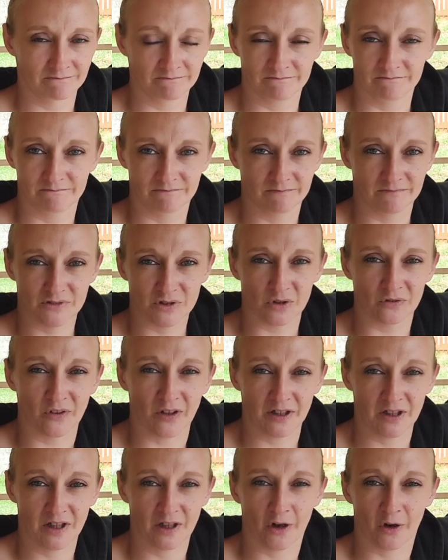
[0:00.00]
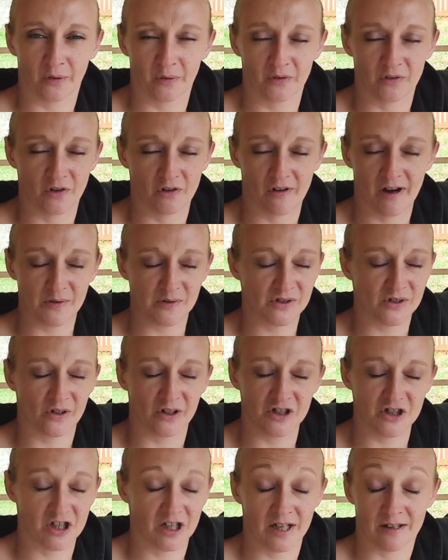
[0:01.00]
Sort of like, you know, if you're
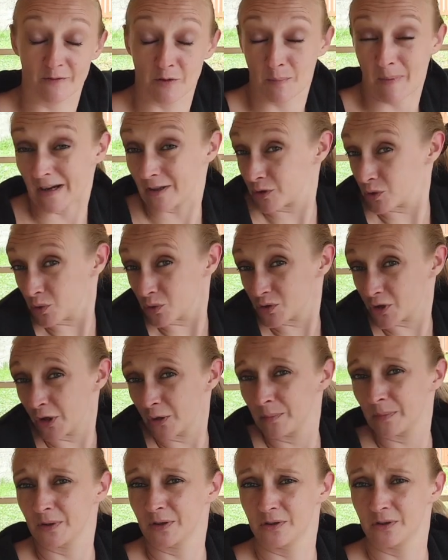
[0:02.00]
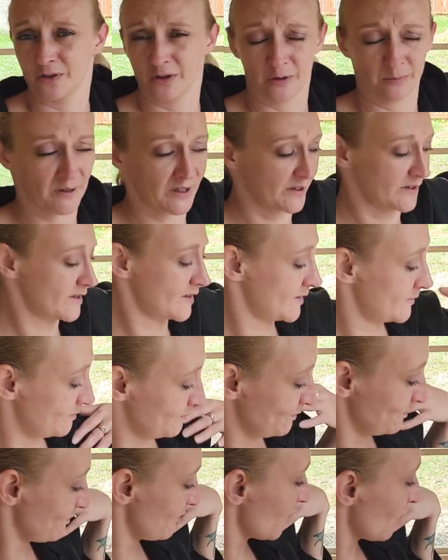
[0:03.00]
outside, you can have the back doors open and do bits.
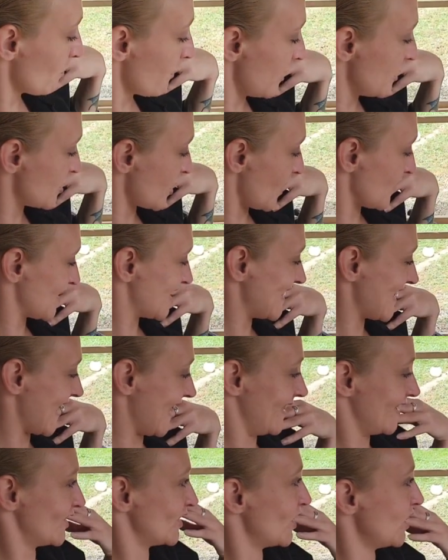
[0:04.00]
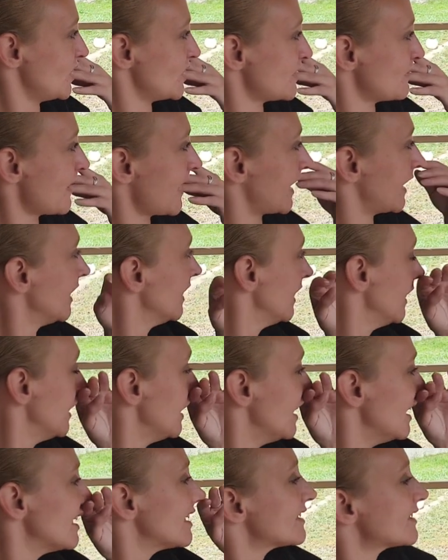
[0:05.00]
We shall see. Excuse me.
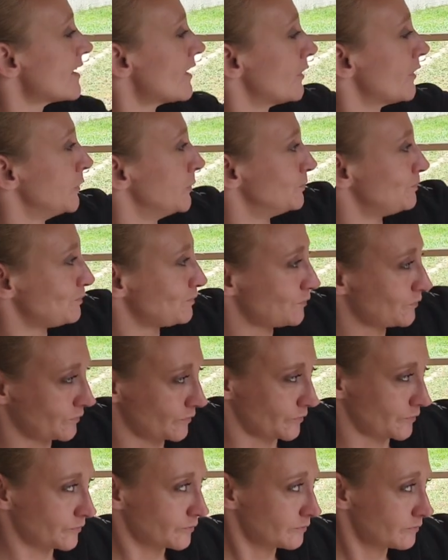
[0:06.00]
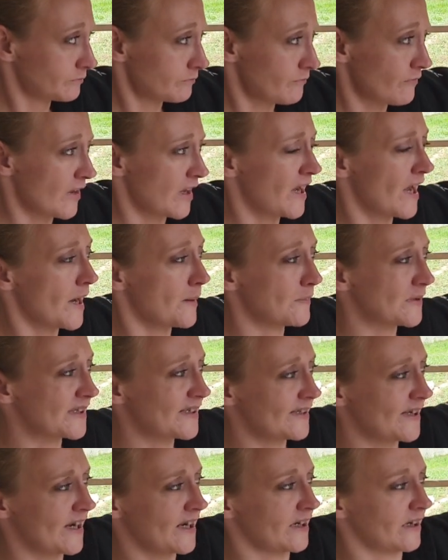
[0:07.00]
So, yep,
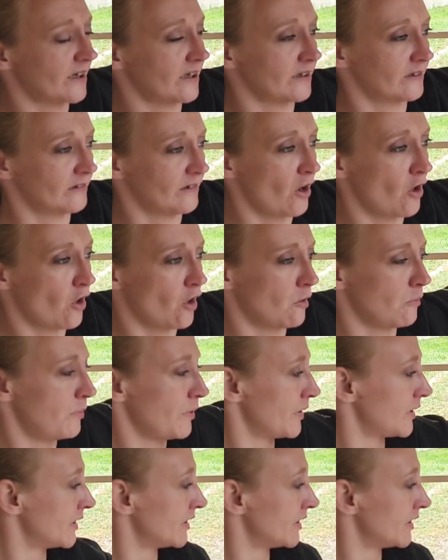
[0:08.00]
sink, hob.